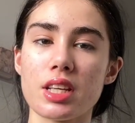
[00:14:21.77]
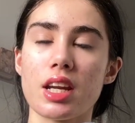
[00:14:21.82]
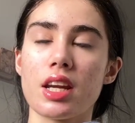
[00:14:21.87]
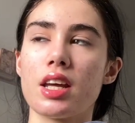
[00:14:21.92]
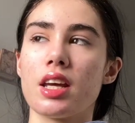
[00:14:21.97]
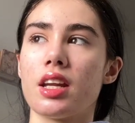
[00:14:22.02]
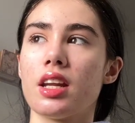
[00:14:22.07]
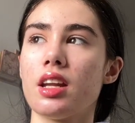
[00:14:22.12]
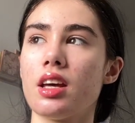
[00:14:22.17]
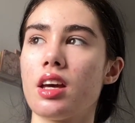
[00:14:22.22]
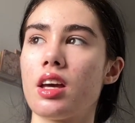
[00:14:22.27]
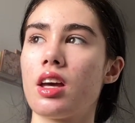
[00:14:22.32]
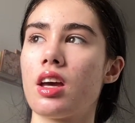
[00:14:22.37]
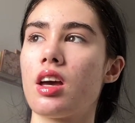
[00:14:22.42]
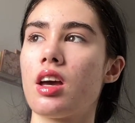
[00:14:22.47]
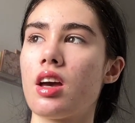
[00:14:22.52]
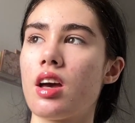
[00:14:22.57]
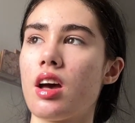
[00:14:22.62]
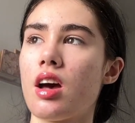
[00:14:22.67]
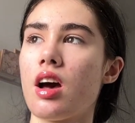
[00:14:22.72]
in,
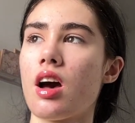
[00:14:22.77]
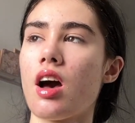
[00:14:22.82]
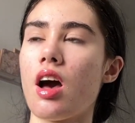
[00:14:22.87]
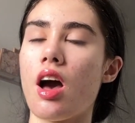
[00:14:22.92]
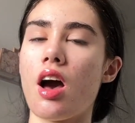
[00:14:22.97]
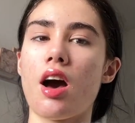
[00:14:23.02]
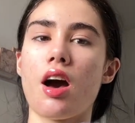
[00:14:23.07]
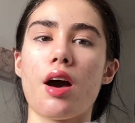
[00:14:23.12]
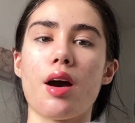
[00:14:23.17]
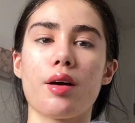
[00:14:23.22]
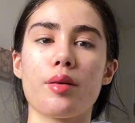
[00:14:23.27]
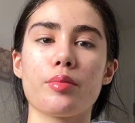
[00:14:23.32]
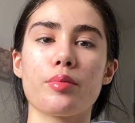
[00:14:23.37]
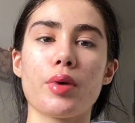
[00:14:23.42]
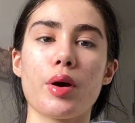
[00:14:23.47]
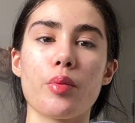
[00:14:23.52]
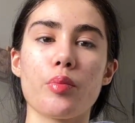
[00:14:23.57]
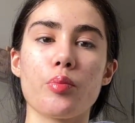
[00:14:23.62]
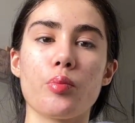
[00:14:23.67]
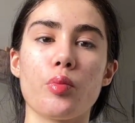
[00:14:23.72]

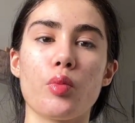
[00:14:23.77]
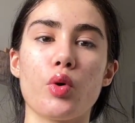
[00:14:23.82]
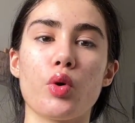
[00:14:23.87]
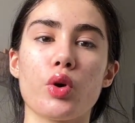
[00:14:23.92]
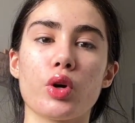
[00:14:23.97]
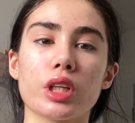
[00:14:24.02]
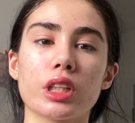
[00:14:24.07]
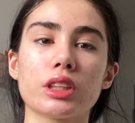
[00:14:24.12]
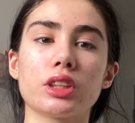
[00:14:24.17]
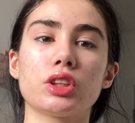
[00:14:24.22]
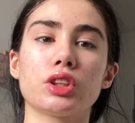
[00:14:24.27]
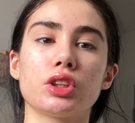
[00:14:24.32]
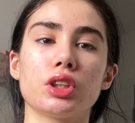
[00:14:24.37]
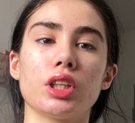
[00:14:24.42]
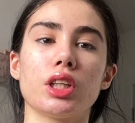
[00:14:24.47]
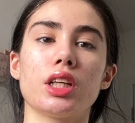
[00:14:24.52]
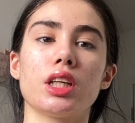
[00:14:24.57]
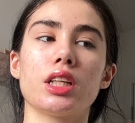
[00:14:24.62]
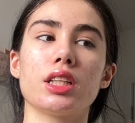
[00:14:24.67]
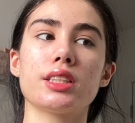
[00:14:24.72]
more
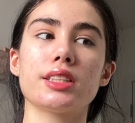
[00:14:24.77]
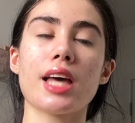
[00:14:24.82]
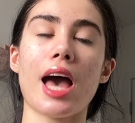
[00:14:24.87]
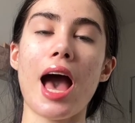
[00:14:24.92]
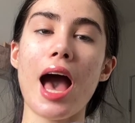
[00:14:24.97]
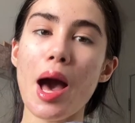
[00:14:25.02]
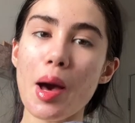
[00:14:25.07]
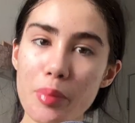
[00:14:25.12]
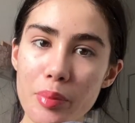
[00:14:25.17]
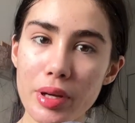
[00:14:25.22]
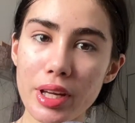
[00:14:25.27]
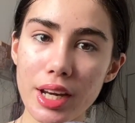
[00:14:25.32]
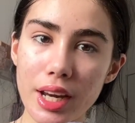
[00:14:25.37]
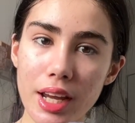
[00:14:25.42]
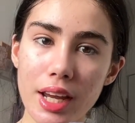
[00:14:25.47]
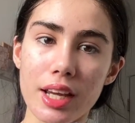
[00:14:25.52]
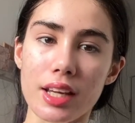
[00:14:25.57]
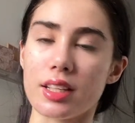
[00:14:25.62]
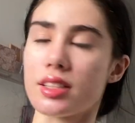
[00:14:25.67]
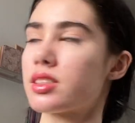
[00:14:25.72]
shit is
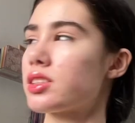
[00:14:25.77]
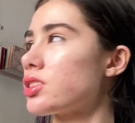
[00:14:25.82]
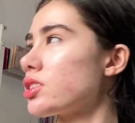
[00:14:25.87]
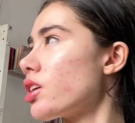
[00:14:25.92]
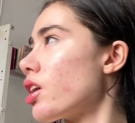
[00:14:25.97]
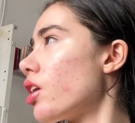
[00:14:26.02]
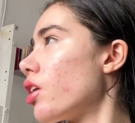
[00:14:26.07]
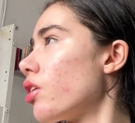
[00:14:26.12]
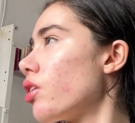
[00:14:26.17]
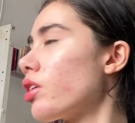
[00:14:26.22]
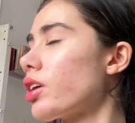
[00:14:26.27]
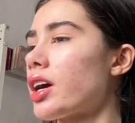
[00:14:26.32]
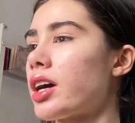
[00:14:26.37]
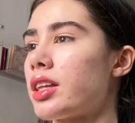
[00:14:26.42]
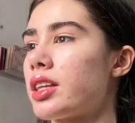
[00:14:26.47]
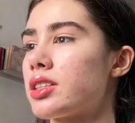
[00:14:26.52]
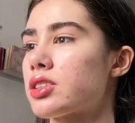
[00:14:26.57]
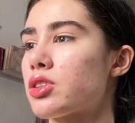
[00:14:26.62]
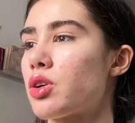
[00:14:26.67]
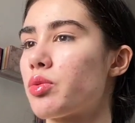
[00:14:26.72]
happening. So, okay,
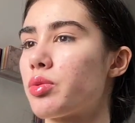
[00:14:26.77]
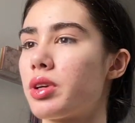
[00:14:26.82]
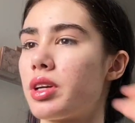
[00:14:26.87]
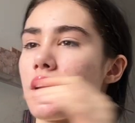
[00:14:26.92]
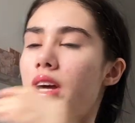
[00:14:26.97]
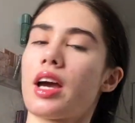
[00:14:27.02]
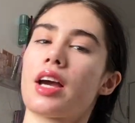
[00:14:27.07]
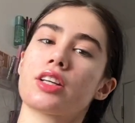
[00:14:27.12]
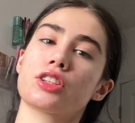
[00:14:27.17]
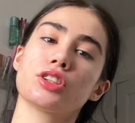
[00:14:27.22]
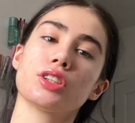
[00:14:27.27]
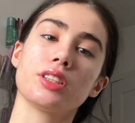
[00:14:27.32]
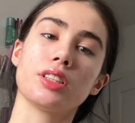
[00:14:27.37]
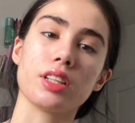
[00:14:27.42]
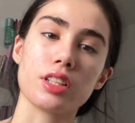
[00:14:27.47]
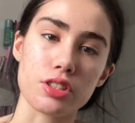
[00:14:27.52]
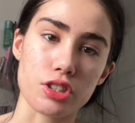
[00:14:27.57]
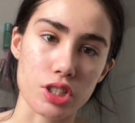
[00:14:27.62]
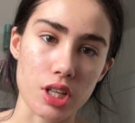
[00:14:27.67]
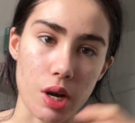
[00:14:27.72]
let's go read. I actually need
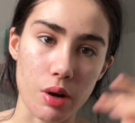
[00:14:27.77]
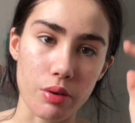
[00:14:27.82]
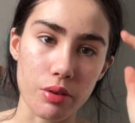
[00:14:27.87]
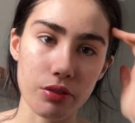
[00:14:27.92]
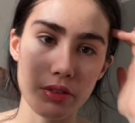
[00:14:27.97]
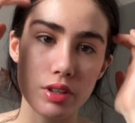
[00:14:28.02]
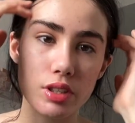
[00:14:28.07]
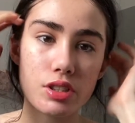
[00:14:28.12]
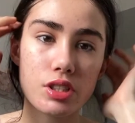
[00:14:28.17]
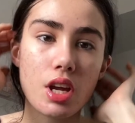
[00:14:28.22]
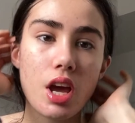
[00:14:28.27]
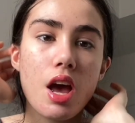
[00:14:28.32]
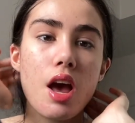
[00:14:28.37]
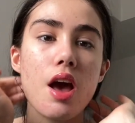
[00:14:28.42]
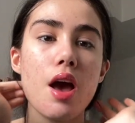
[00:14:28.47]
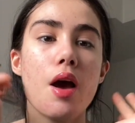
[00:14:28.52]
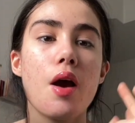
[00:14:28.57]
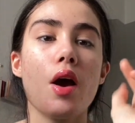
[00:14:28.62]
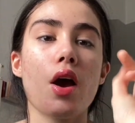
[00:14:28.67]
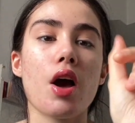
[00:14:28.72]
a shower first,
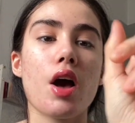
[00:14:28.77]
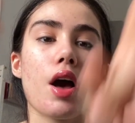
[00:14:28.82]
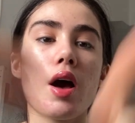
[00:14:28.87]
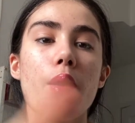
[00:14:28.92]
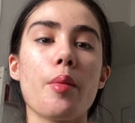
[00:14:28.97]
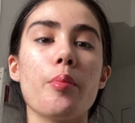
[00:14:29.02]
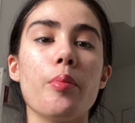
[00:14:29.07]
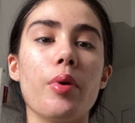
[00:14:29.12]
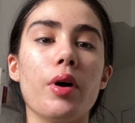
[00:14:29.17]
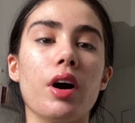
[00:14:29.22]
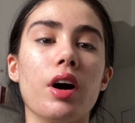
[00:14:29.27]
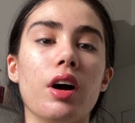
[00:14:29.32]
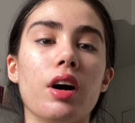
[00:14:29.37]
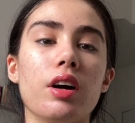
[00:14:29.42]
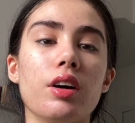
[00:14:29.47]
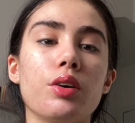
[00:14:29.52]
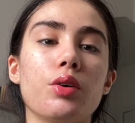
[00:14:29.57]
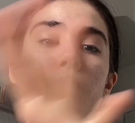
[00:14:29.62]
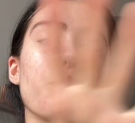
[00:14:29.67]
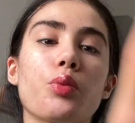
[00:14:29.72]

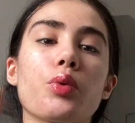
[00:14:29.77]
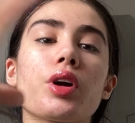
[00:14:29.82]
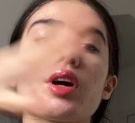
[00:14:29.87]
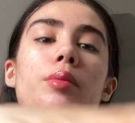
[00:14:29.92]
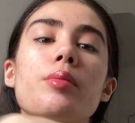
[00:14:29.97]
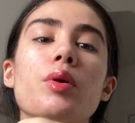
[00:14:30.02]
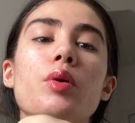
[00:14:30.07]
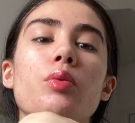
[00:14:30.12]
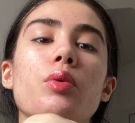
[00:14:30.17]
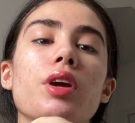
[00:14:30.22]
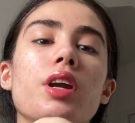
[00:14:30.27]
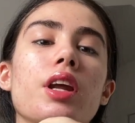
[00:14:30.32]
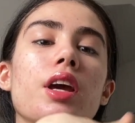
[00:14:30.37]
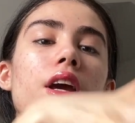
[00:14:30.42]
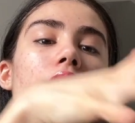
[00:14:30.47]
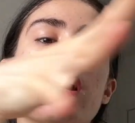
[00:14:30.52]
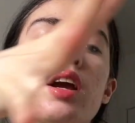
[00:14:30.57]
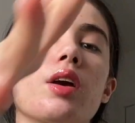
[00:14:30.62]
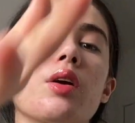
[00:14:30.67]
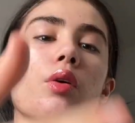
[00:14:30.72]
but we're going to be
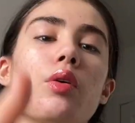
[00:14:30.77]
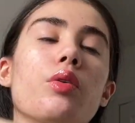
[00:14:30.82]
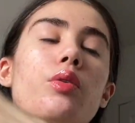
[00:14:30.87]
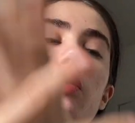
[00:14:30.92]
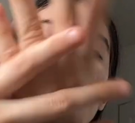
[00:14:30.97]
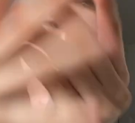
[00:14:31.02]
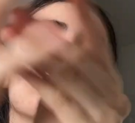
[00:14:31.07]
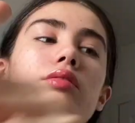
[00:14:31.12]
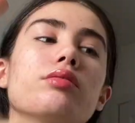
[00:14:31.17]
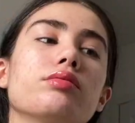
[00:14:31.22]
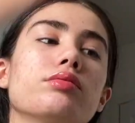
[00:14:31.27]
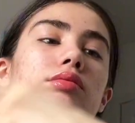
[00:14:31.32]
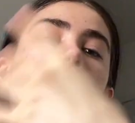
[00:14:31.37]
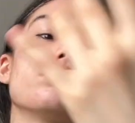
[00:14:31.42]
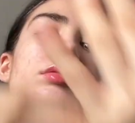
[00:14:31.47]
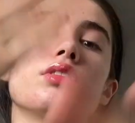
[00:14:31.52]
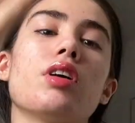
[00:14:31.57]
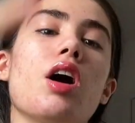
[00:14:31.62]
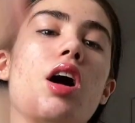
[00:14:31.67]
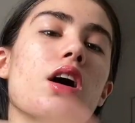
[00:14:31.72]
reading.
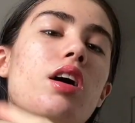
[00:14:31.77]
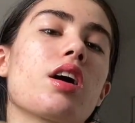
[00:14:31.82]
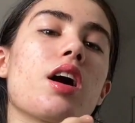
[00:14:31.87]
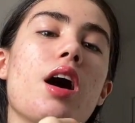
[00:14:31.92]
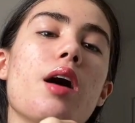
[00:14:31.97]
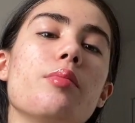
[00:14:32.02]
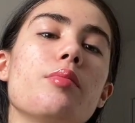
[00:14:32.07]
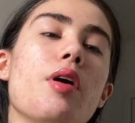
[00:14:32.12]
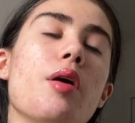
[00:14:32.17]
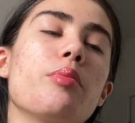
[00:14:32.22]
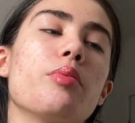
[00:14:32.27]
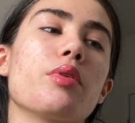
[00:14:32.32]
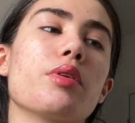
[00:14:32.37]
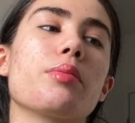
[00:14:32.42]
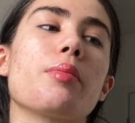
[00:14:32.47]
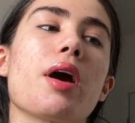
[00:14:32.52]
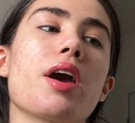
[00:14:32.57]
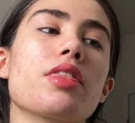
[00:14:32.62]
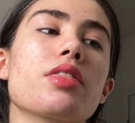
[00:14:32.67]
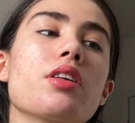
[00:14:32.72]
I'll come up with
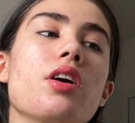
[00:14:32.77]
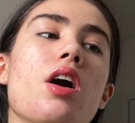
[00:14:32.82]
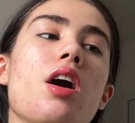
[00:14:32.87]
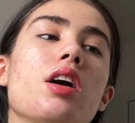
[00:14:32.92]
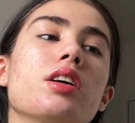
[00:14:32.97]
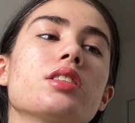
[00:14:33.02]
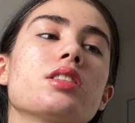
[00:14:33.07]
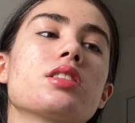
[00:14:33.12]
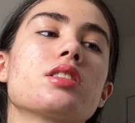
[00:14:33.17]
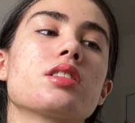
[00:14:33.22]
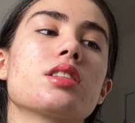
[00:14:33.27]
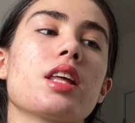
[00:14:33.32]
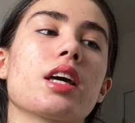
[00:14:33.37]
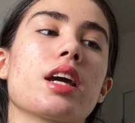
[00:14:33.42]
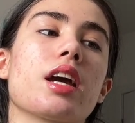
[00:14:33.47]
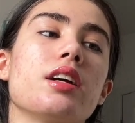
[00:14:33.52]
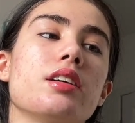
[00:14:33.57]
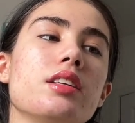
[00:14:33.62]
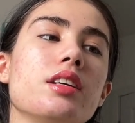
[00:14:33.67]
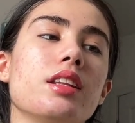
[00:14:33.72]
my thoughts like
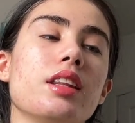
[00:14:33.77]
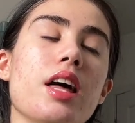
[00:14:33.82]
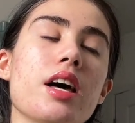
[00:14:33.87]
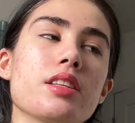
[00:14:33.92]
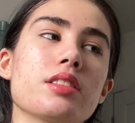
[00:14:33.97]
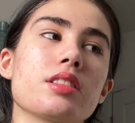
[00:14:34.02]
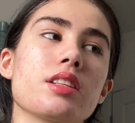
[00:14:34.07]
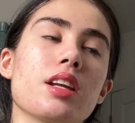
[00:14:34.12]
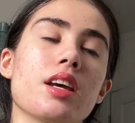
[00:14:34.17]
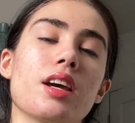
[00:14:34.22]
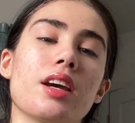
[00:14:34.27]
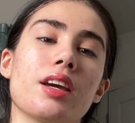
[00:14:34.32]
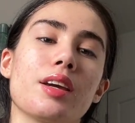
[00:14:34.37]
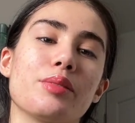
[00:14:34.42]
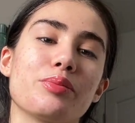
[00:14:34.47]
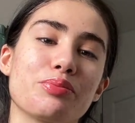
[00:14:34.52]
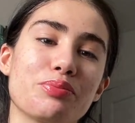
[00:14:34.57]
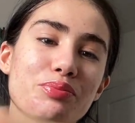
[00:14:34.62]
I did last night.